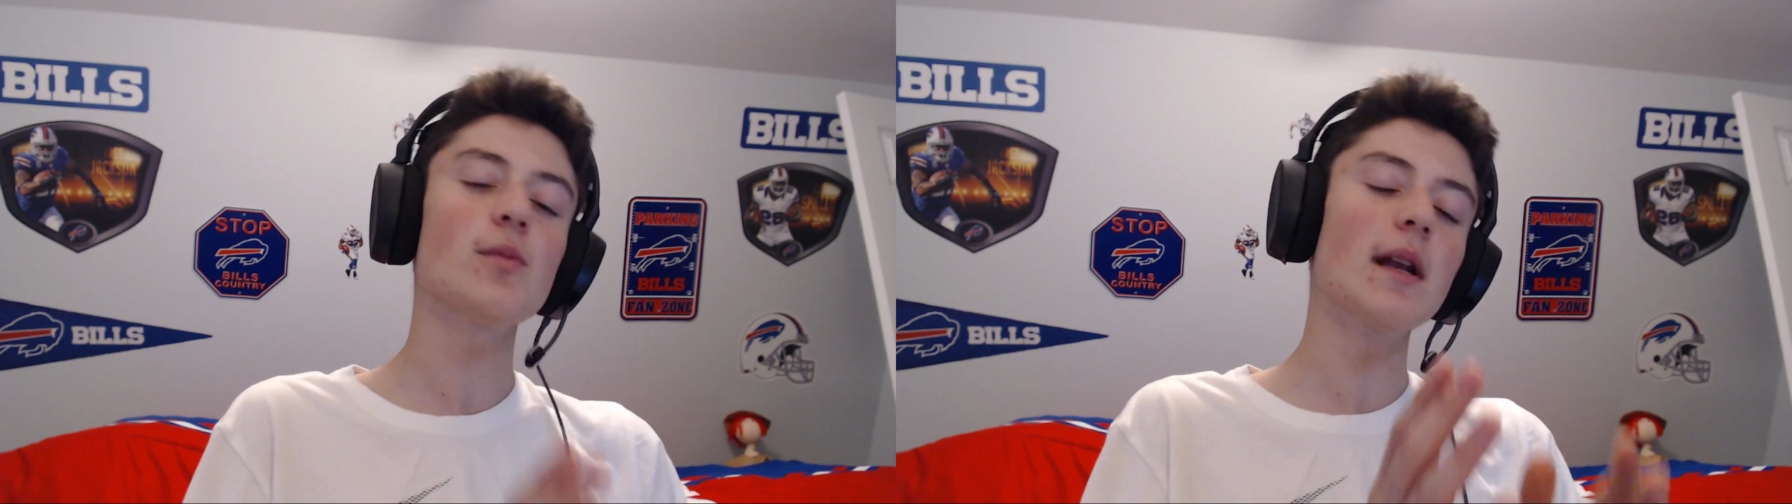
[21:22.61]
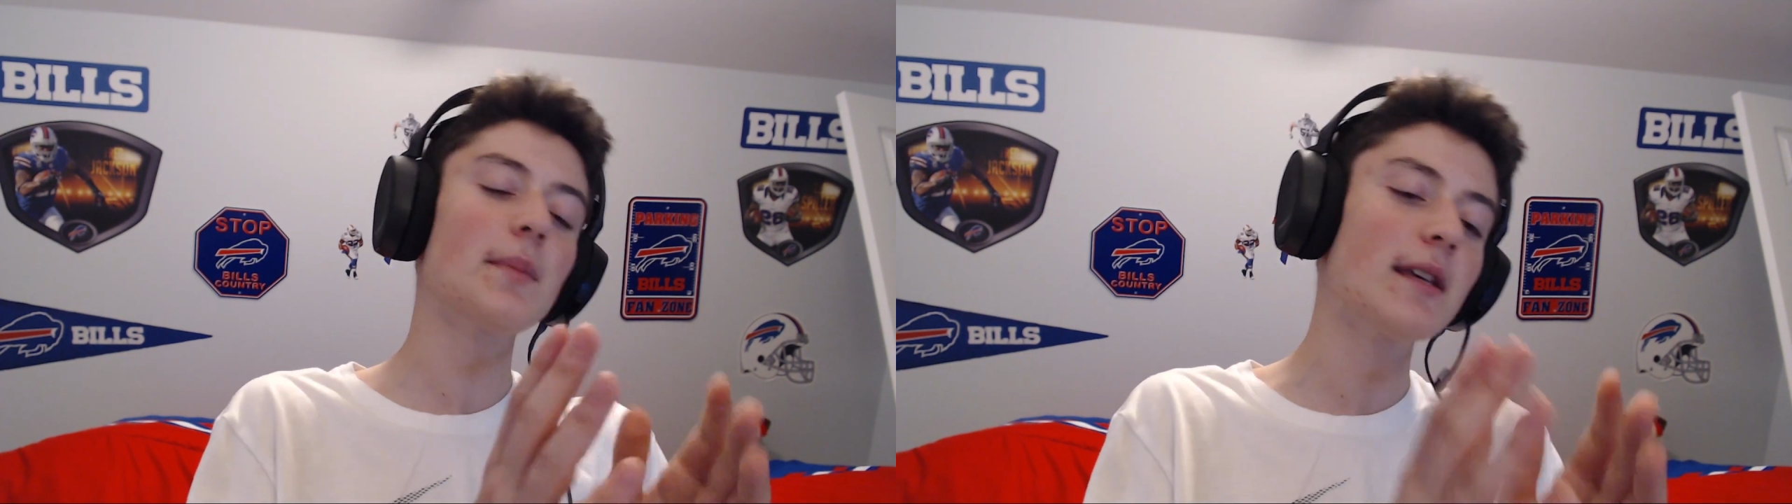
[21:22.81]
You
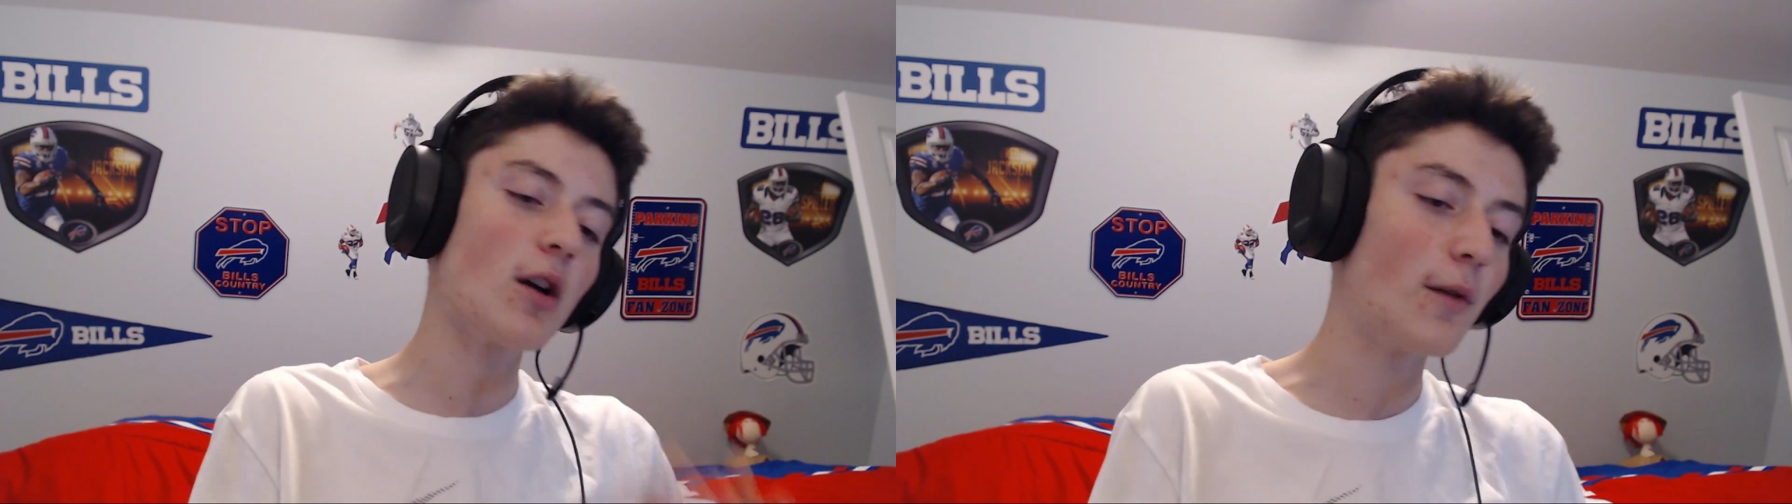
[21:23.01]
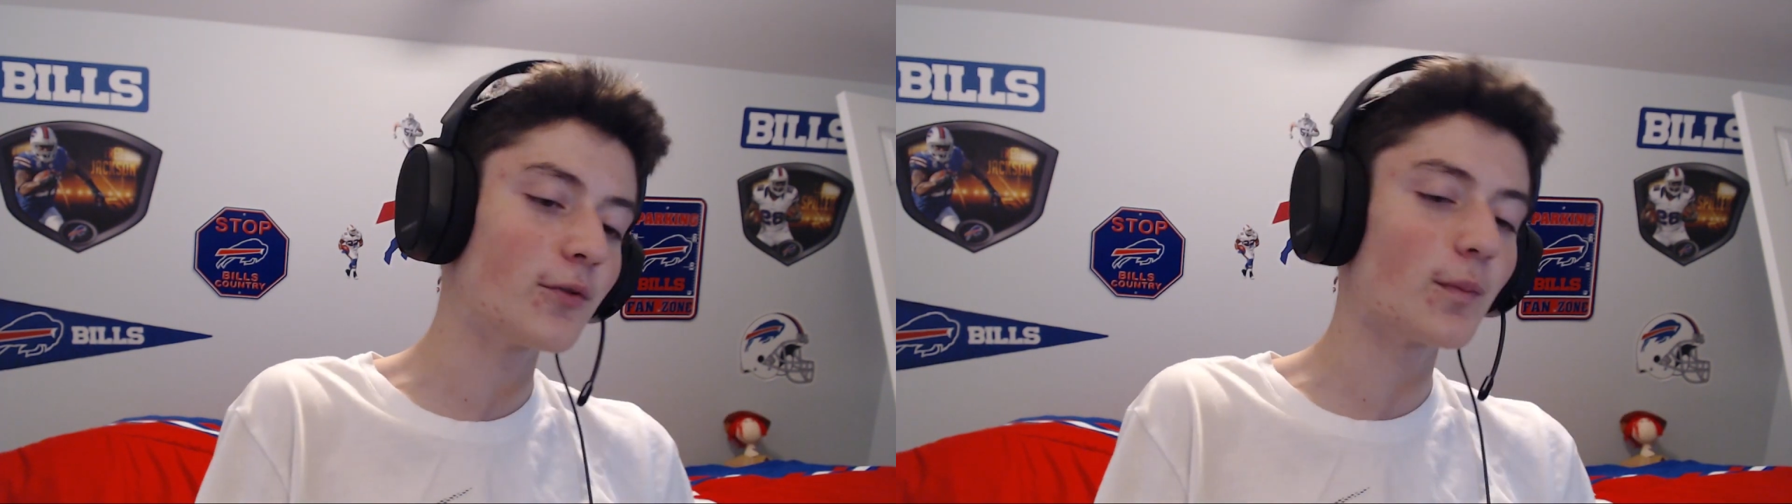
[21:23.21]
gotta be
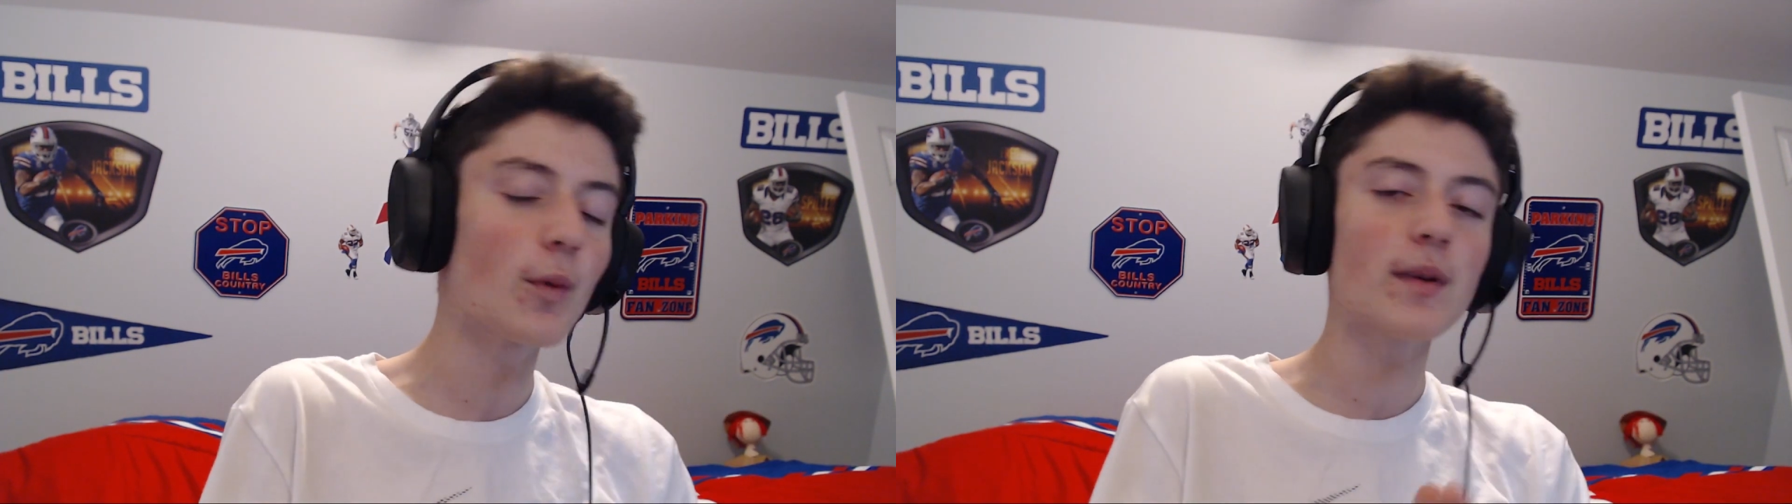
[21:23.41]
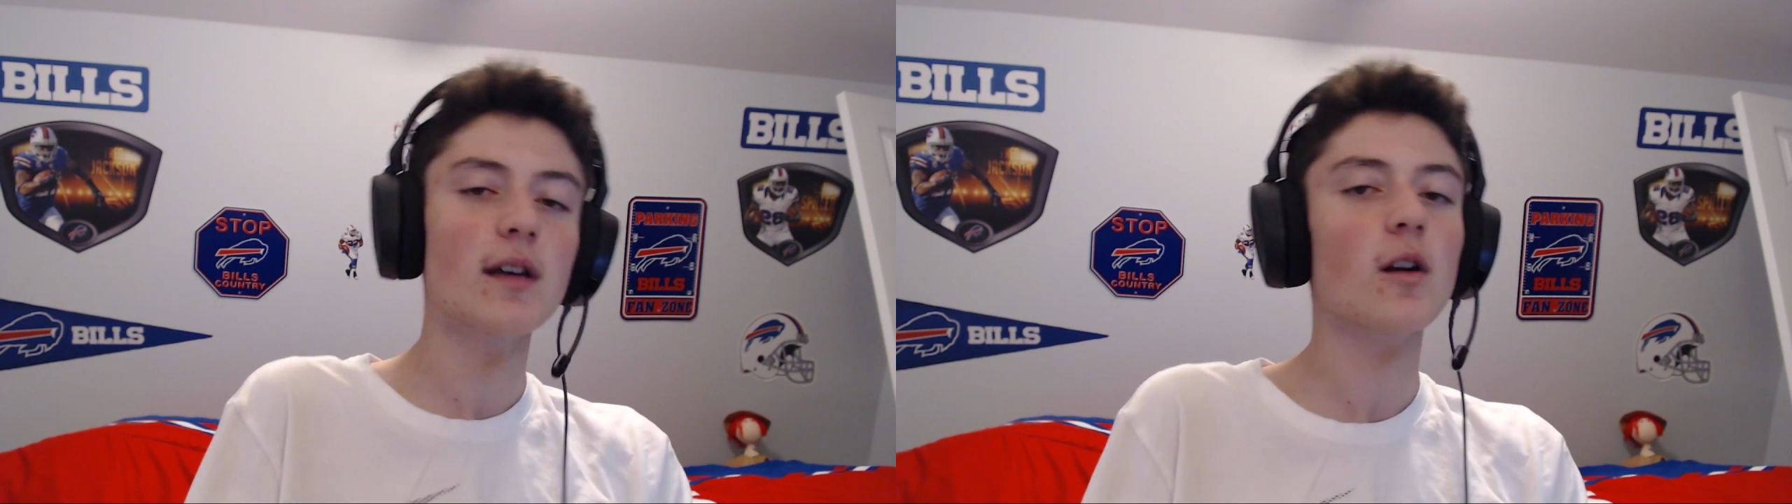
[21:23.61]

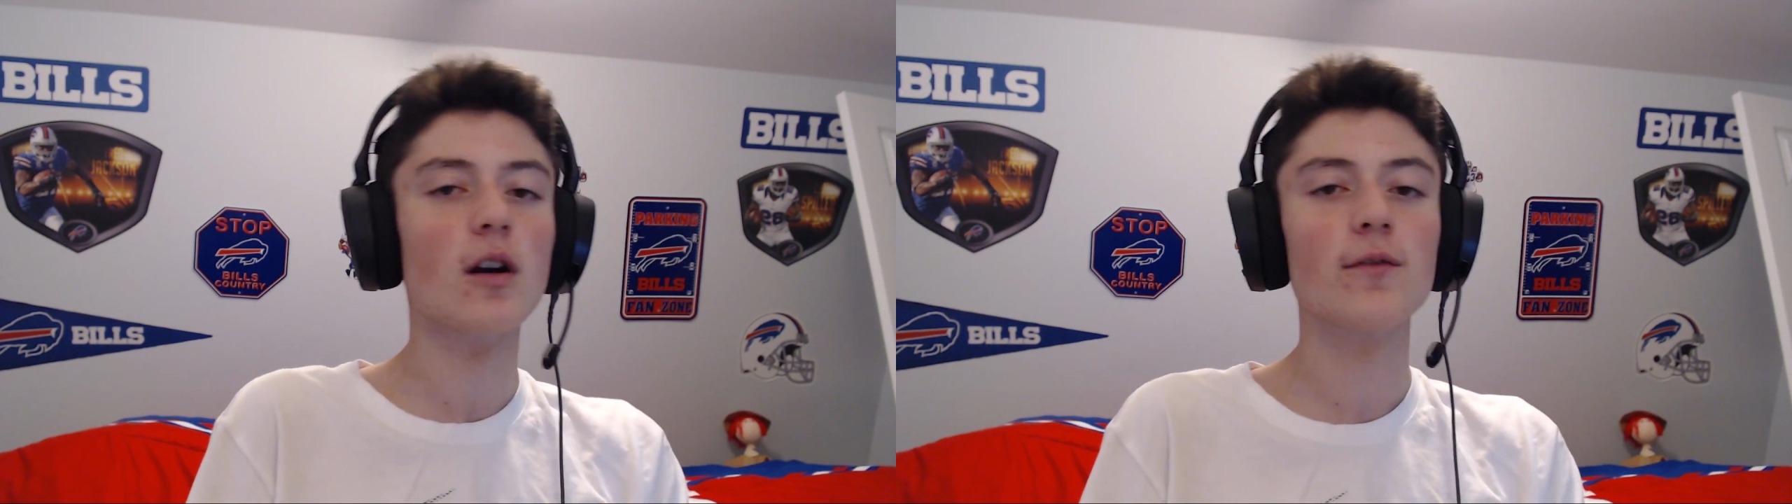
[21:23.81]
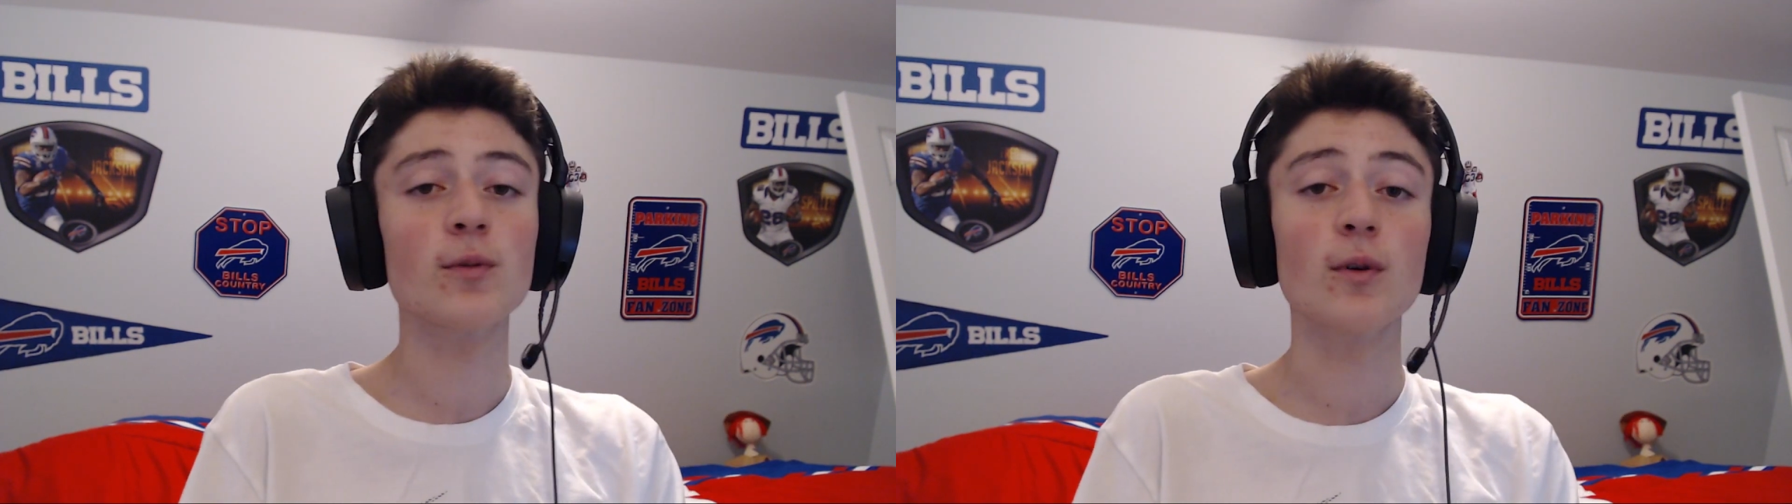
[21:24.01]
comfortable being
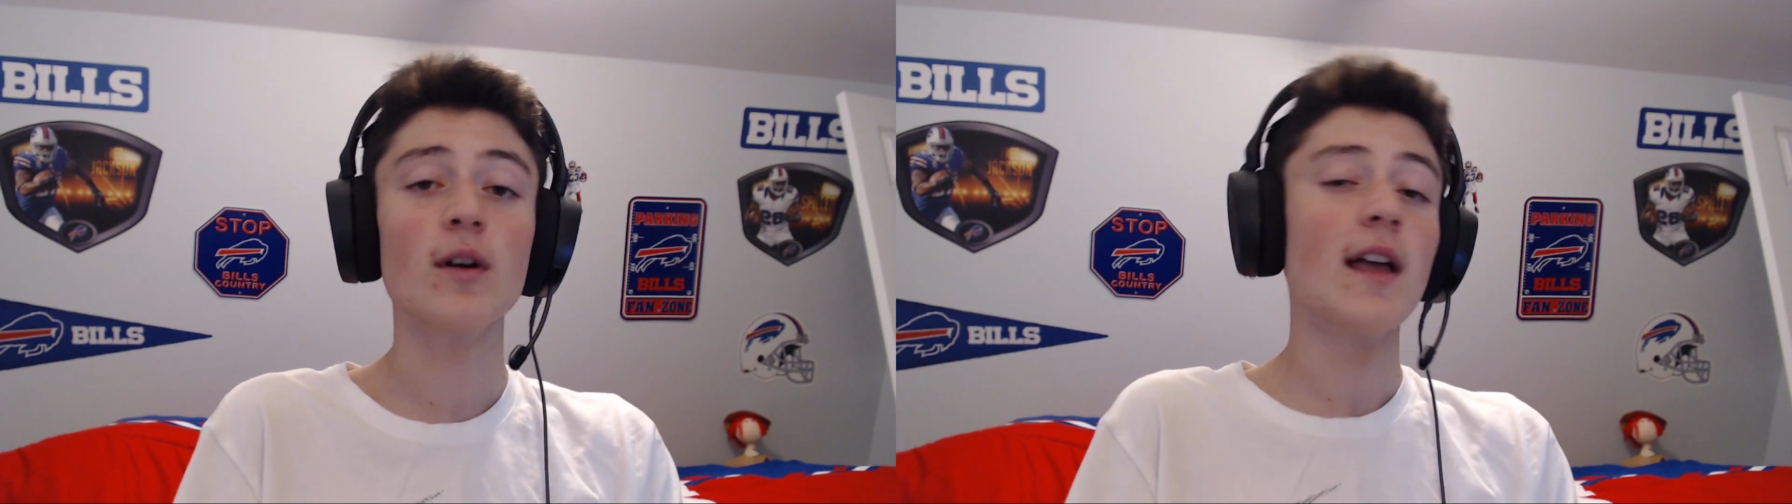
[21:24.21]
uncomfortable.